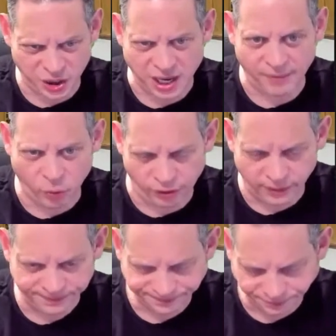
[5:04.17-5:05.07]
type
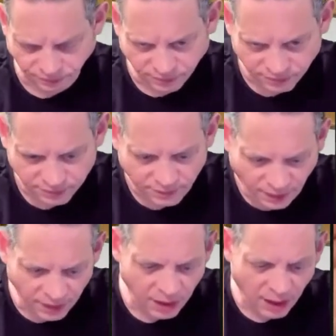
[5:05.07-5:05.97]
corner.
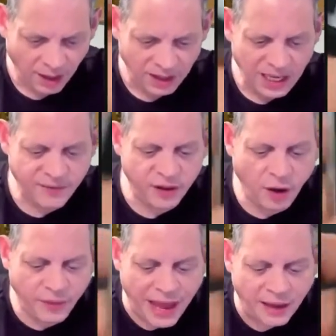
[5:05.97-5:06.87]
Even
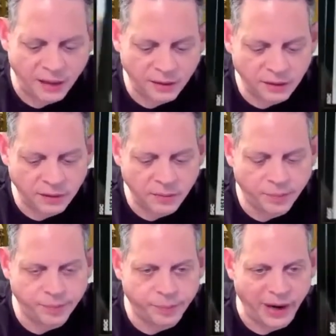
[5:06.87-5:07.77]
though that
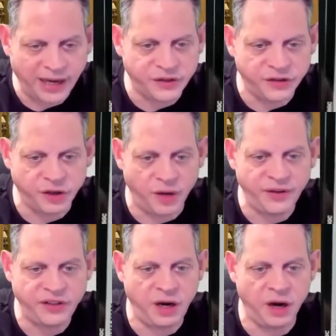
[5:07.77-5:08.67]
breaks the
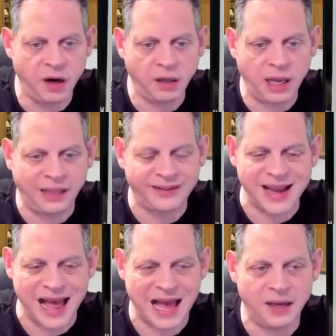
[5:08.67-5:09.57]
surface here, it's
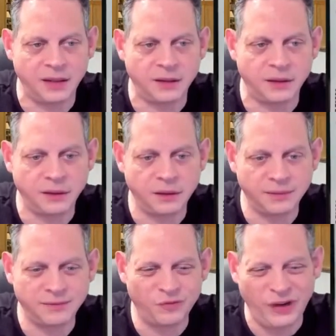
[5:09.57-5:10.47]
not
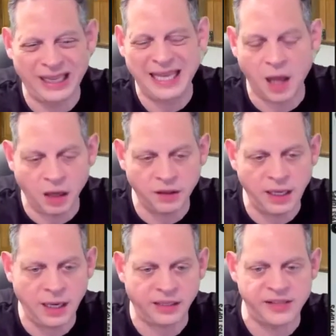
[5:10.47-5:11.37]
really ugly.
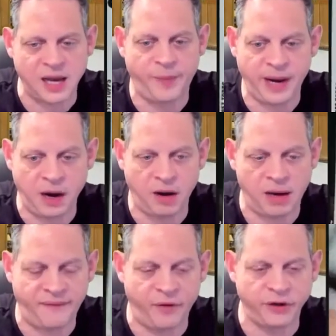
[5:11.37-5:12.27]
It's not apparent
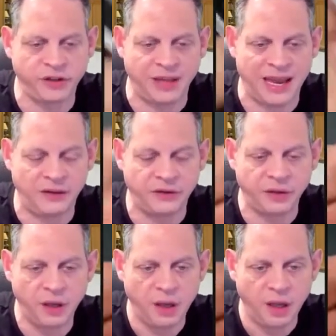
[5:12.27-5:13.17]
at first glance.
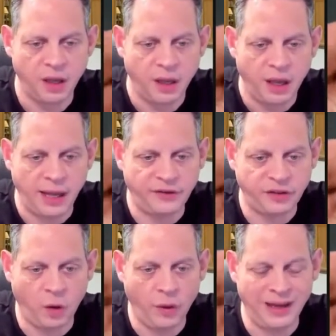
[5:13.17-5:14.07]
And
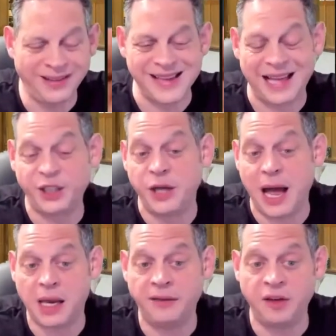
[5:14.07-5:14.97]
so it is not
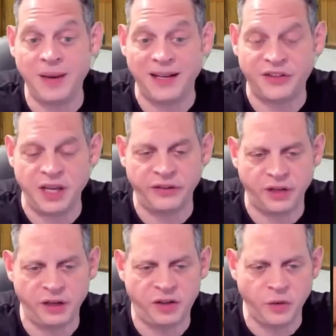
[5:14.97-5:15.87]
shocking to me to see this in
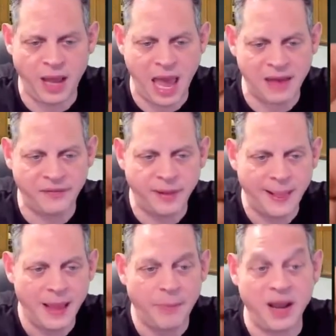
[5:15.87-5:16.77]
a 2.5,
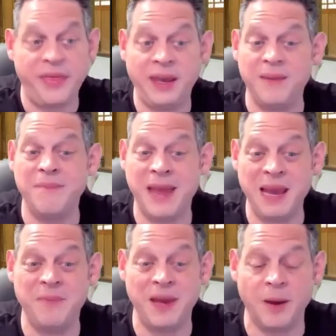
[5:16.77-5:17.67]
but I think it may be